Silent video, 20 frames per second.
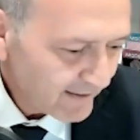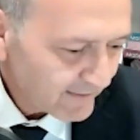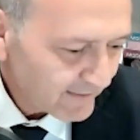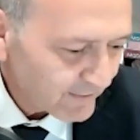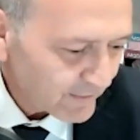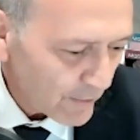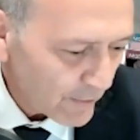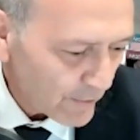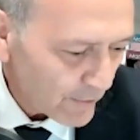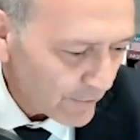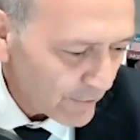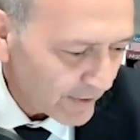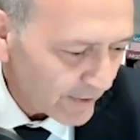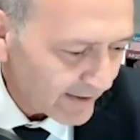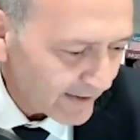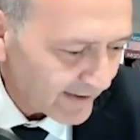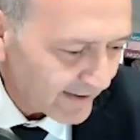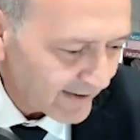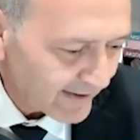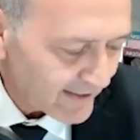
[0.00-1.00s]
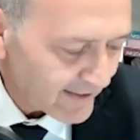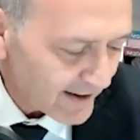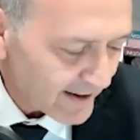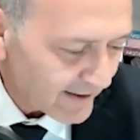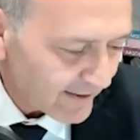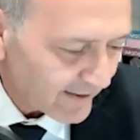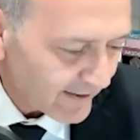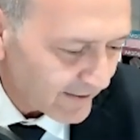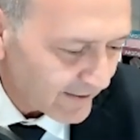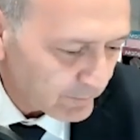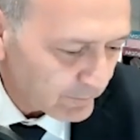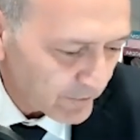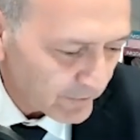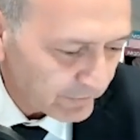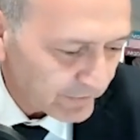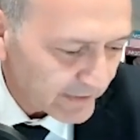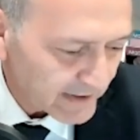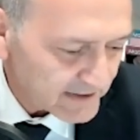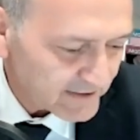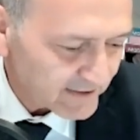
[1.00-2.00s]
So they are
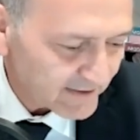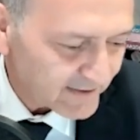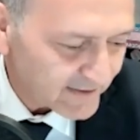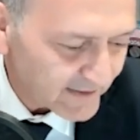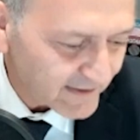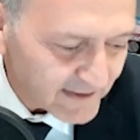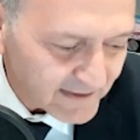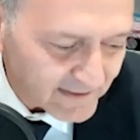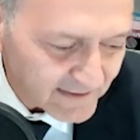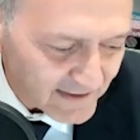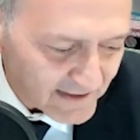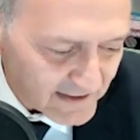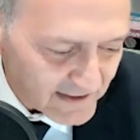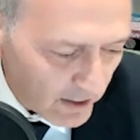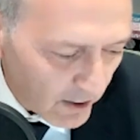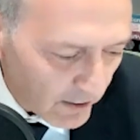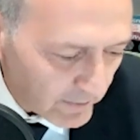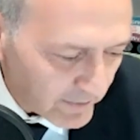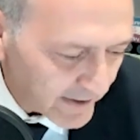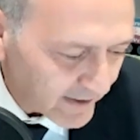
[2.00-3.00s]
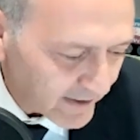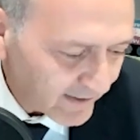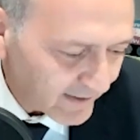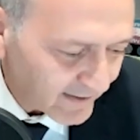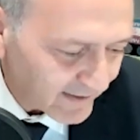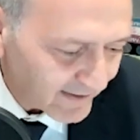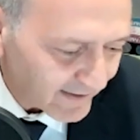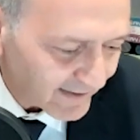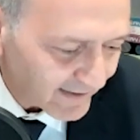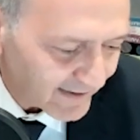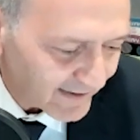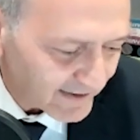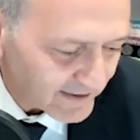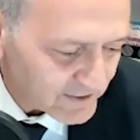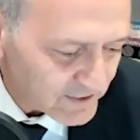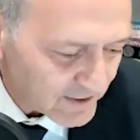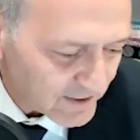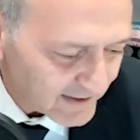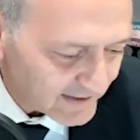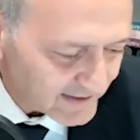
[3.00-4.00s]
Professor Inti Zlobec.
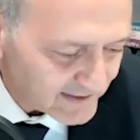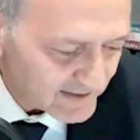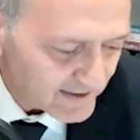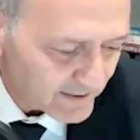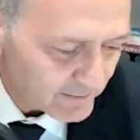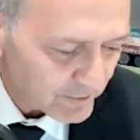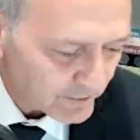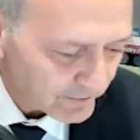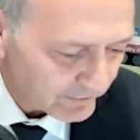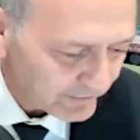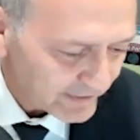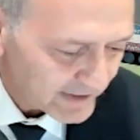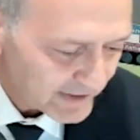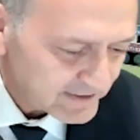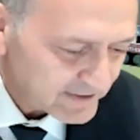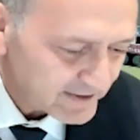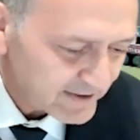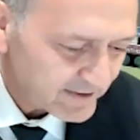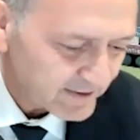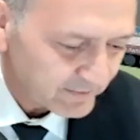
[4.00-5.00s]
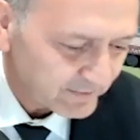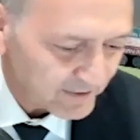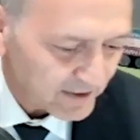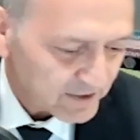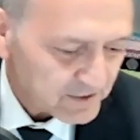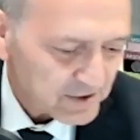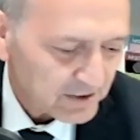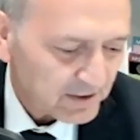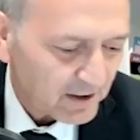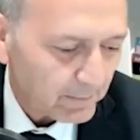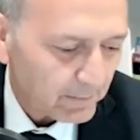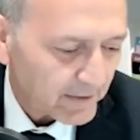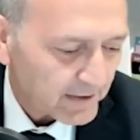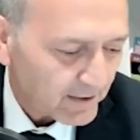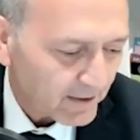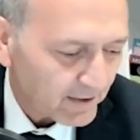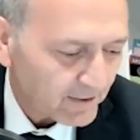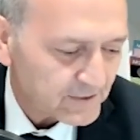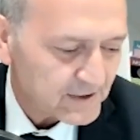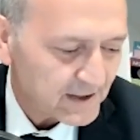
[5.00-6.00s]
She is a professor of digital
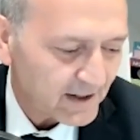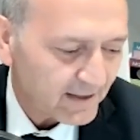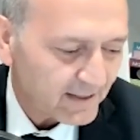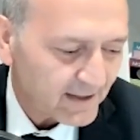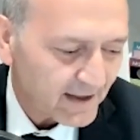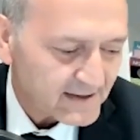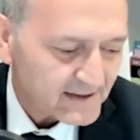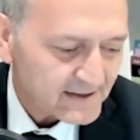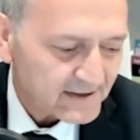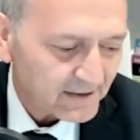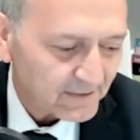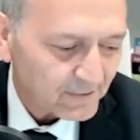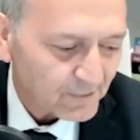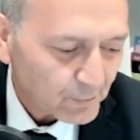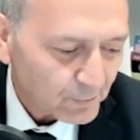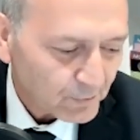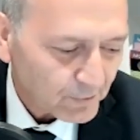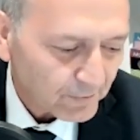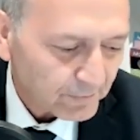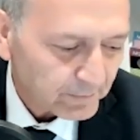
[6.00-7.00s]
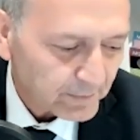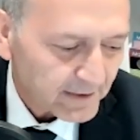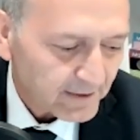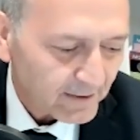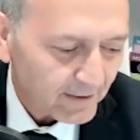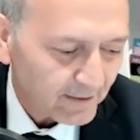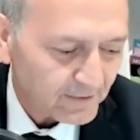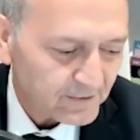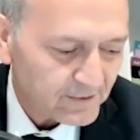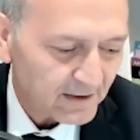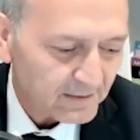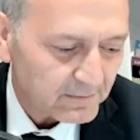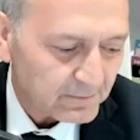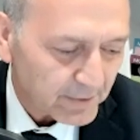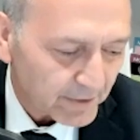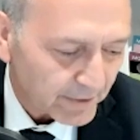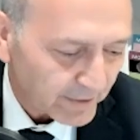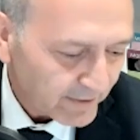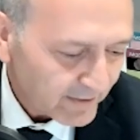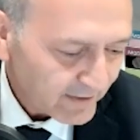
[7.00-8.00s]
pathology at the Institute of Pathology in
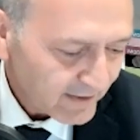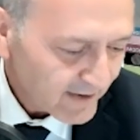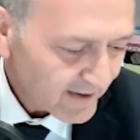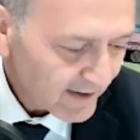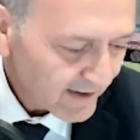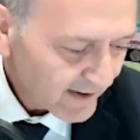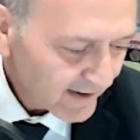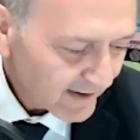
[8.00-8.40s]
Bern.